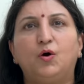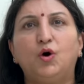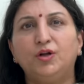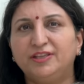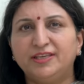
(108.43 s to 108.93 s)

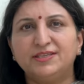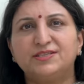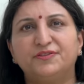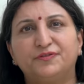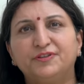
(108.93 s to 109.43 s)
All these
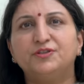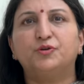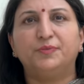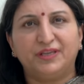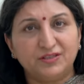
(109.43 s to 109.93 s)
different
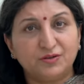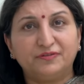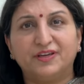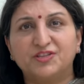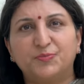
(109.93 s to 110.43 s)
domains
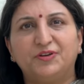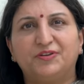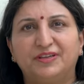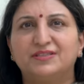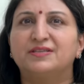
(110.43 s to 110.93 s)
of
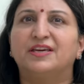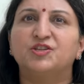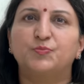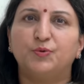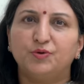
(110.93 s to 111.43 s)
experience
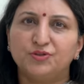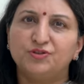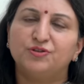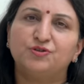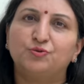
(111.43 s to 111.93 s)
expose
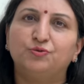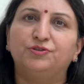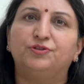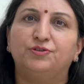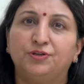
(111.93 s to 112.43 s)
the
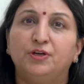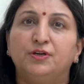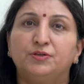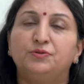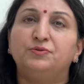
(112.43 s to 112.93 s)
student
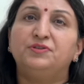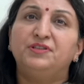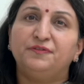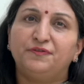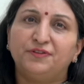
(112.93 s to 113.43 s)
to
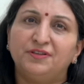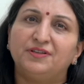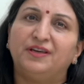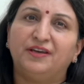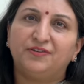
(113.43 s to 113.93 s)

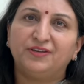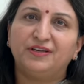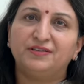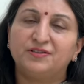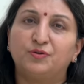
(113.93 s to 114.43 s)
different
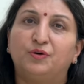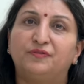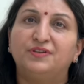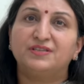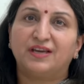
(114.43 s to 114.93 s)
areas
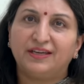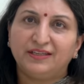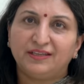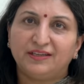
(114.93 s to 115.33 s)
of design